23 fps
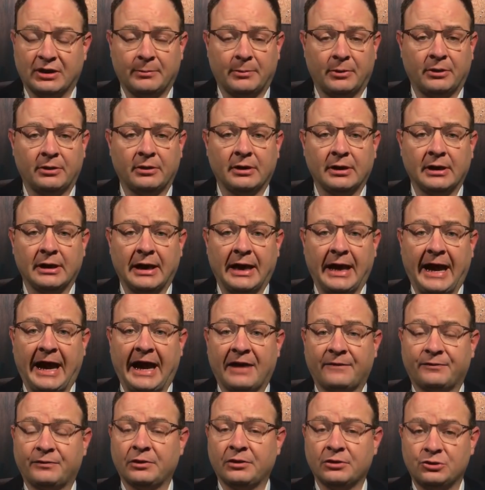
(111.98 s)
summer,
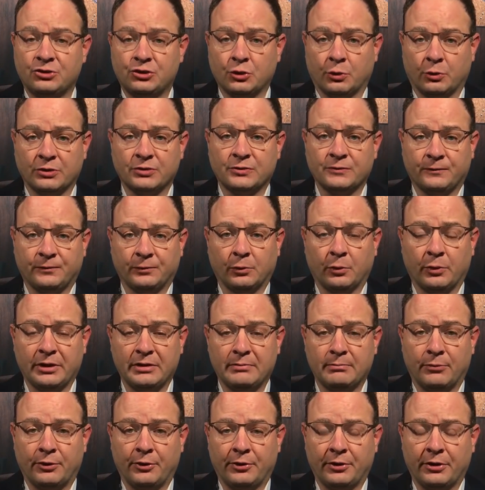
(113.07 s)
after the George
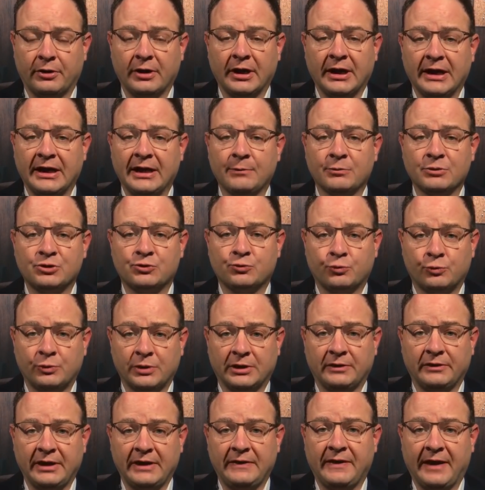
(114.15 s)
Floyd murder, he was
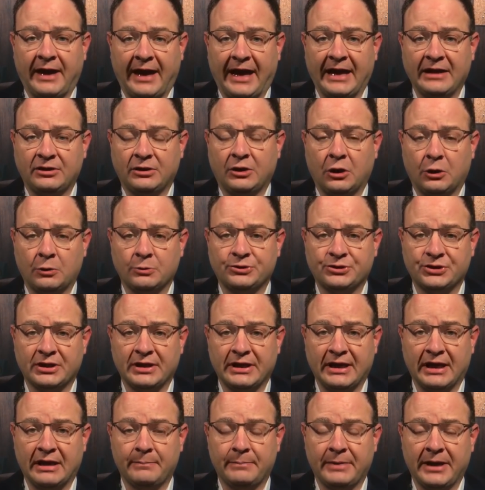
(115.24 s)
really the head coach
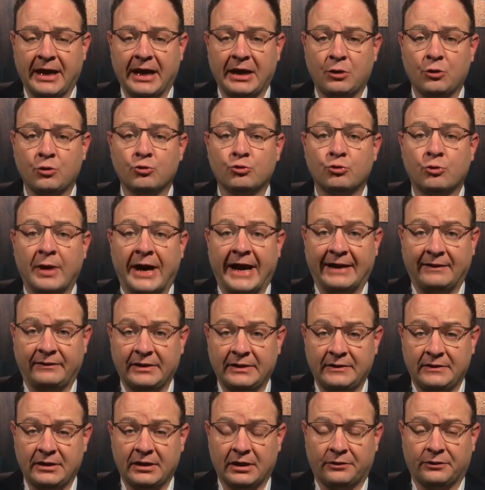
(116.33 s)
in the NBA who
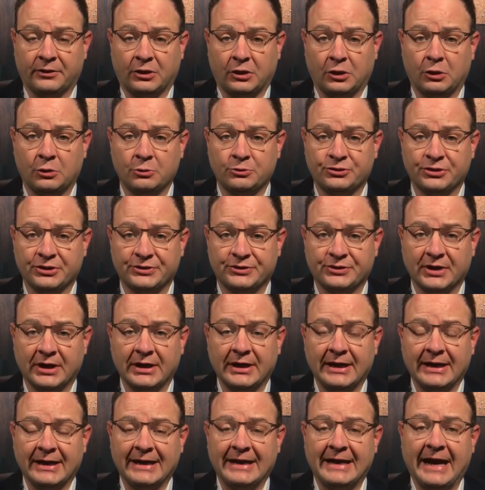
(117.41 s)
rallied the other coaches,
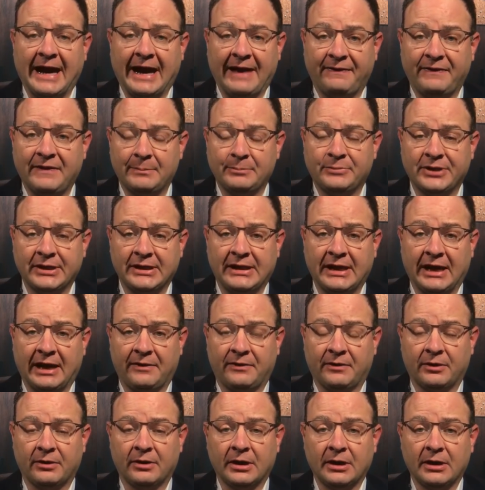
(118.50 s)
got them
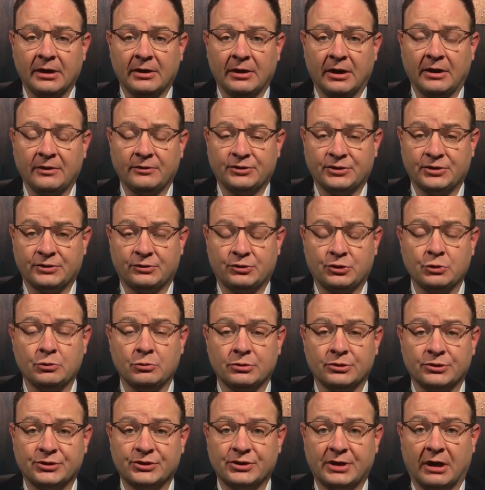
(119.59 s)
together
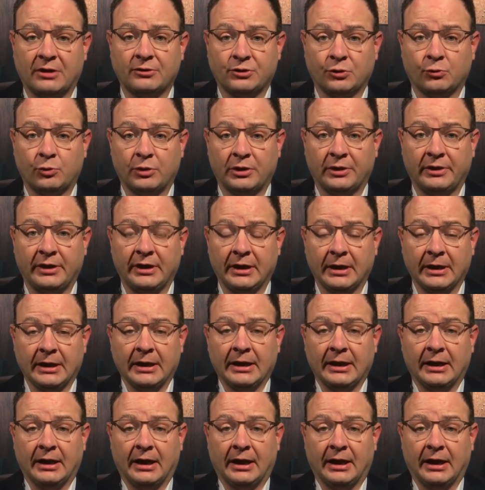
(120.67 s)
to start to really